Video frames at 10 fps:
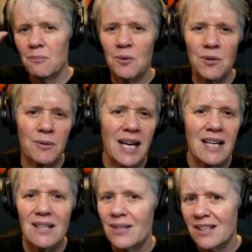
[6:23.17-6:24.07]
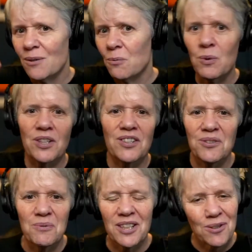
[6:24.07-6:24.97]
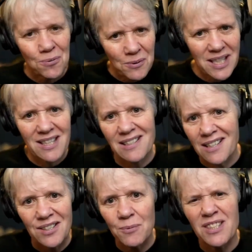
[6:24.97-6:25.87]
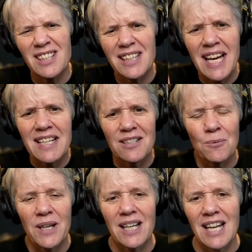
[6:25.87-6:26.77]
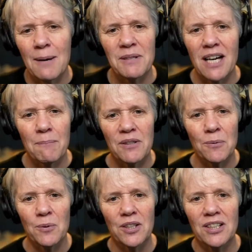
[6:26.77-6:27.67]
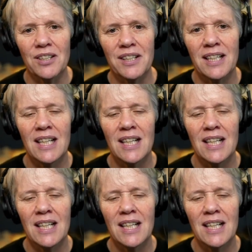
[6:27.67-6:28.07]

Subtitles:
crowd and the world went crazy because it was the lightest weight laptop in the world.